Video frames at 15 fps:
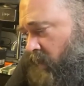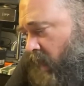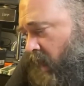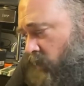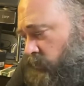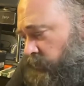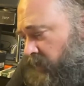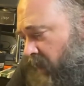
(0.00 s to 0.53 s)
I
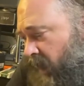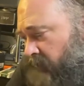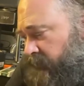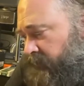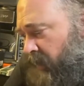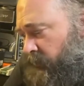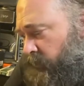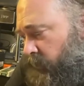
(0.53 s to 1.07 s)
only have
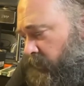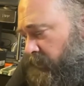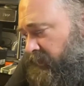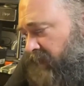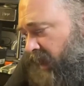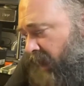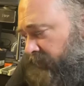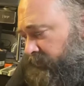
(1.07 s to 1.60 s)

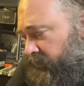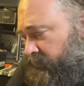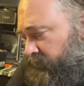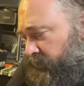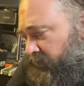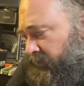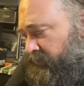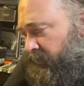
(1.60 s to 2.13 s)
temporary access to
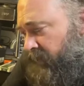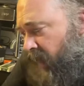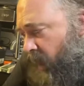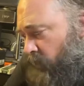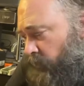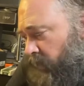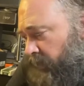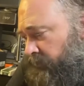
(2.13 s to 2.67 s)
this
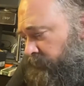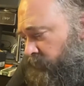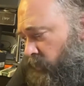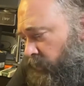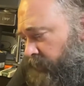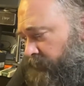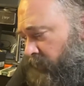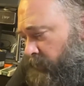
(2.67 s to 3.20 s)
account. I
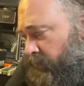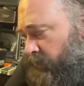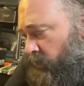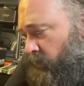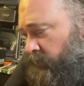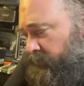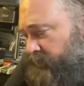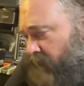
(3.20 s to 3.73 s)
stole it from an
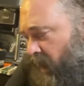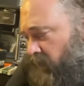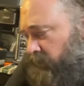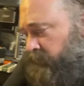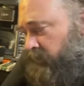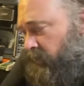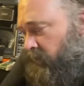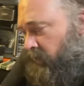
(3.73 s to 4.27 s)
Earth
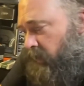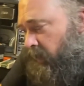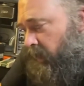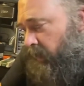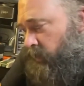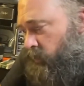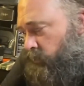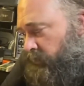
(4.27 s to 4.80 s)
Child,
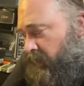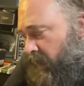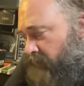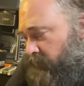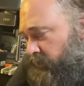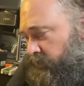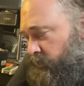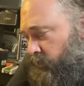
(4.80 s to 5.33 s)
and only have
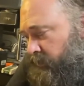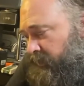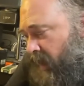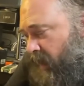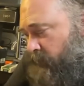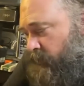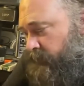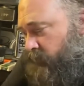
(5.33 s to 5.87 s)
a short
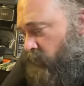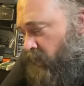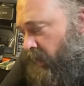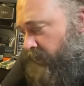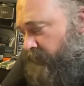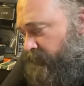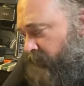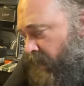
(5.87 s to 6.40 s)
time before I
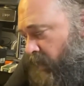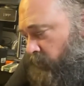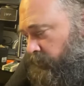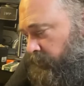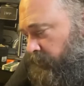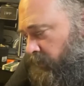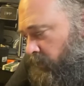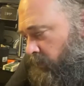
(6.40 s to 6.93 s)
am found.
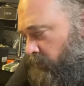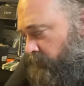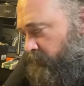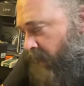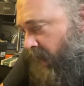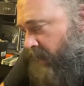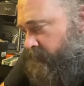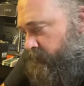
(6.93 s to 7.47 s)
That's three.
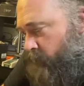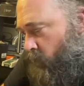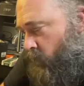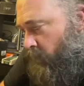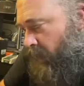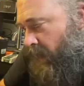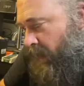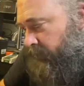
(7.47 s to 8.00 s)
Five days.
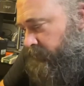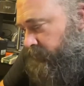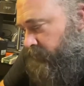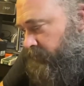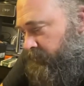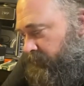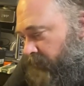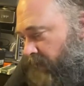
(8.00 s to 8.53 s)
four eight
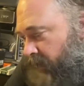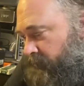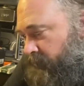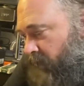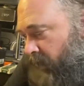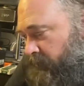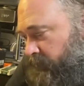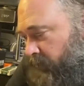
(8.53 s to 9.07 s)
six nine
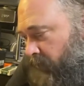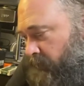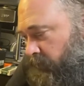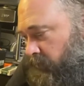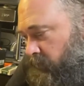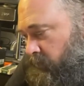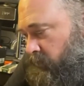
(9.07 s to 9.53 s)
five seven.